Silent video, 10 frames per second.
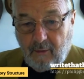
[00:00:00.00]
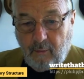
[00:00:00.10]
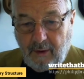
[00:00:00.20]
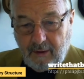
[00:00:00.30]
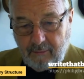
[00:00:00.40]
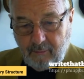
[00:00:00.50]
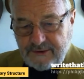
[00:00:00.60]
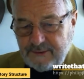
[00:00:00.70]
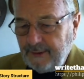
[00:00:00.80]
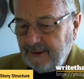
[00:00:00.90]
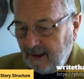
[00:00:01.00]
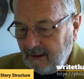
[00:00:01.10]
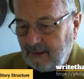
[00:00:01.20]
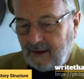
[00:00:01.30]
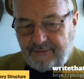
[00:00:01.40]
"Well, what's my
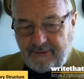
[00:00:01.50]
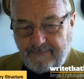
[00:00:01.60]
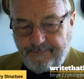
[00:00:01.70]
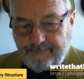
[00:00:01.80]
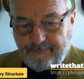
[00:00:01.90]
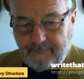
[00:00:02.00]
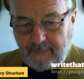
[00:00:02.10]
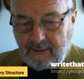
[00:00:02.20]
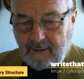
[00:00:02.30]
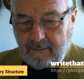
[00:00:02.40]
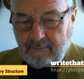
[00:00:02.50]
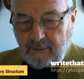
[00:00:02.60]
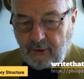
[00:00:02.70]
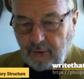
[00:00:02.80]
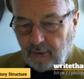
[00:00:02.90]
name, Arthur?"
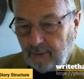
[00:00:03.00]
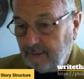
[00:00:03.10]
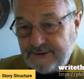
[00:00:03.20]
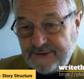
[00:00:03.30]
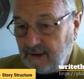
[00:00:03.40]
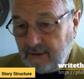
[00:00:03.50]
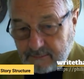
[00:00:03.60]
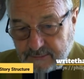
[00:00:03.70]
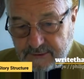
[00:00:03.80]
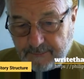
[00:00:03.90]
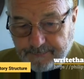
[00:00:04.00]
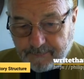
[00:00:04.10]
Gloria Soames."